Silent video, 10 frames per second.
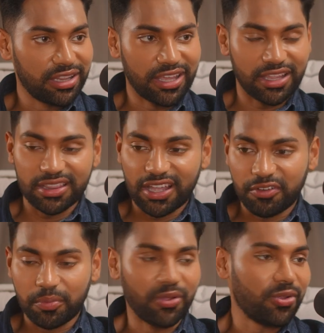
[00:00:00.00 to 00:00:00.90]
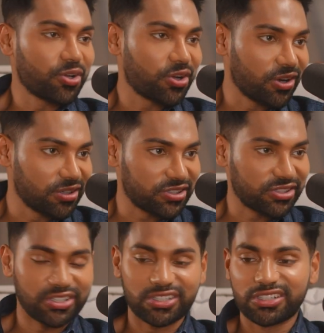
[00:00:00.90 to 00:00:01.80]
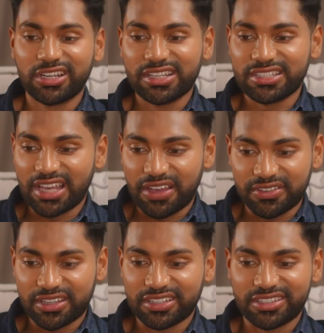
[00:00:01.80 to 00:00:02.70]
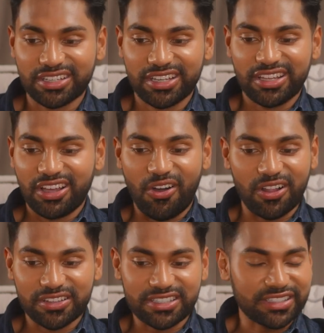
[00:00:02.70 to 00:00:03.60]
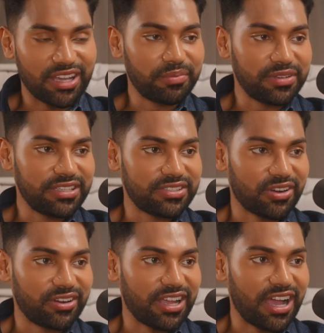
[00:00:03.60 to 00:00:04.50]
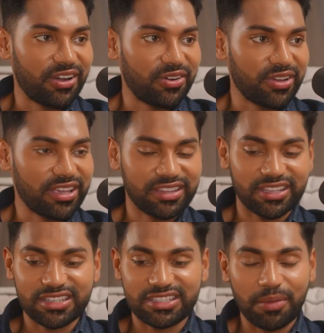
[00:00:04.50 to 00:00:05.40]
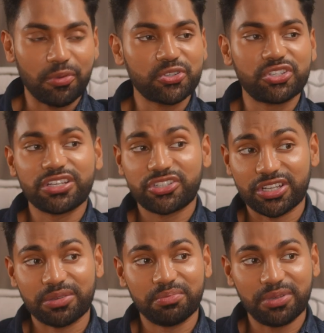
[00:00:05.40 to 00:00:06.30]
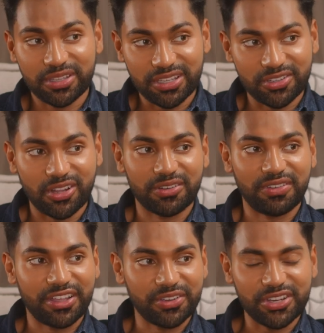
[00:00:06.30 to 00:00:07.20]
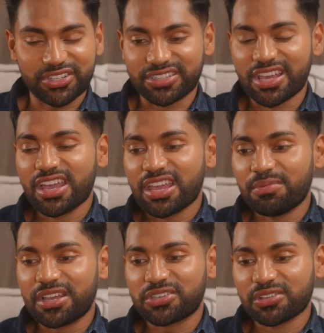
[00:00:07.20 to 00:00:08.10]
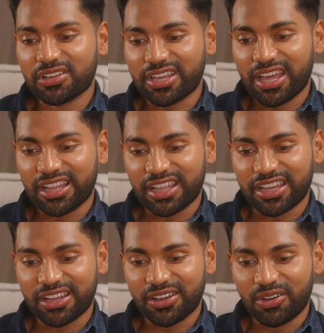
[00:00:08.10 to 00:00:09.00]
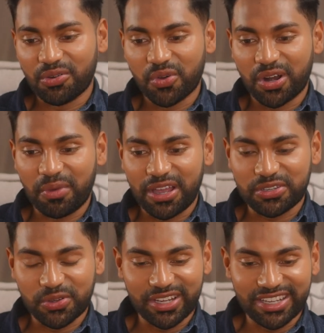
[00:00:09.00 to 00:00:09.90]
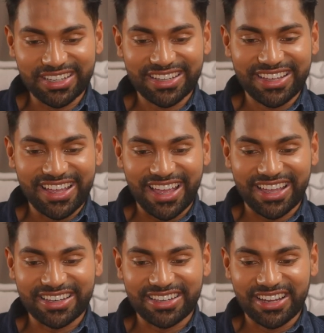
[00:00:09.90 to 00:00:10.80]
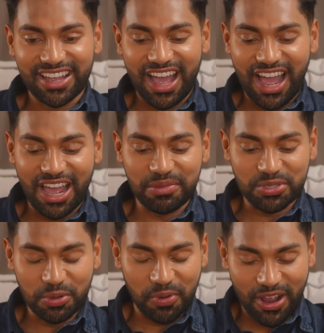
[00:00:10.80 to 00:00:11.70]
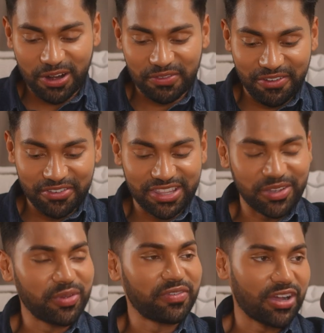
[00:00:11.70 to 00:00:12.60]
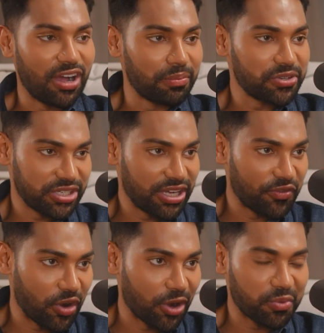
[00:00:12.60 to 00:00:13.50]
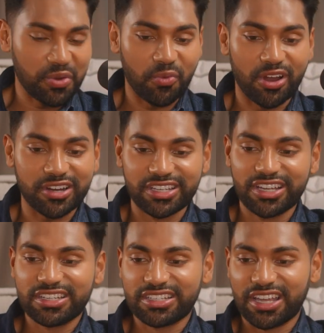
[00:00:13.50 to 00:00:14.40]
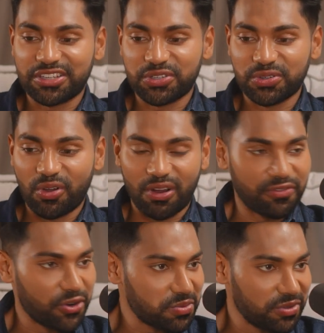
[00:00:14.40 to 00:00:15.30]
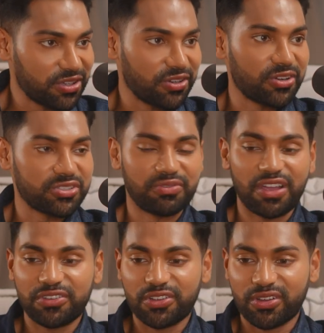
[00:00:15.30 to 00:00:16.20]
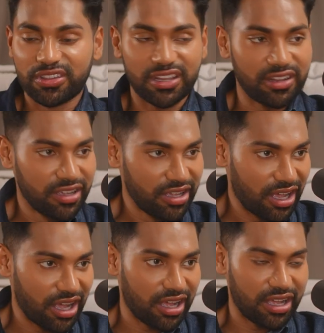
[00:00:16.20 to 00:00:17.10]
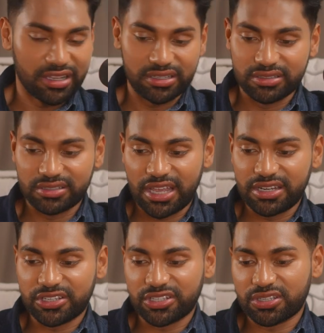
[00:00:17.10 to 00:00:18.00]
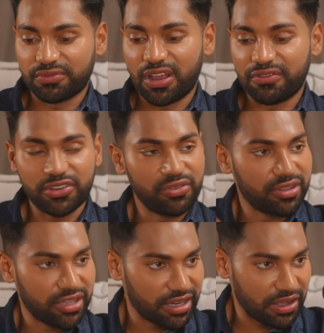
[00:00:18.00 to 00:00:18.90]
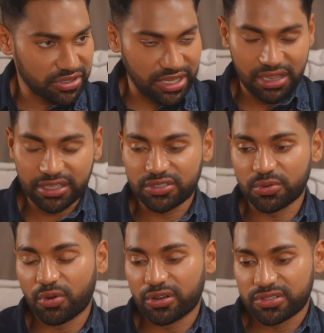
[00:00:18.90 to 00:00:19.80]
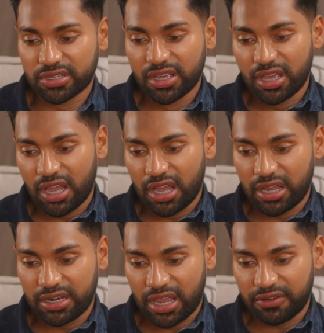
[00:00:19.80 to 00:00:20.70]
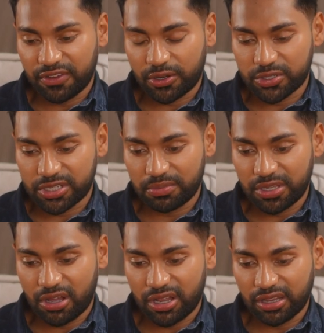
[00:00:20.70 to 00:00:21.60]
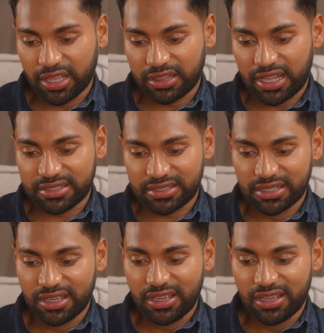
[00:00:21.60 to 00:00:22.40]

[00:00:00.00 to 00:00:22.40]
like Lovable, Cursor, Devon. All of these companies are now in double-digit billion-dollar valuations. It makes you look at like, what am I doing? And I'm so proud of everything we've accomplished and how hard we work to get to our first $1 million of revenue, and then 10 digits of revenue, and then now scaling towards 9 figures and beyond. Like that's,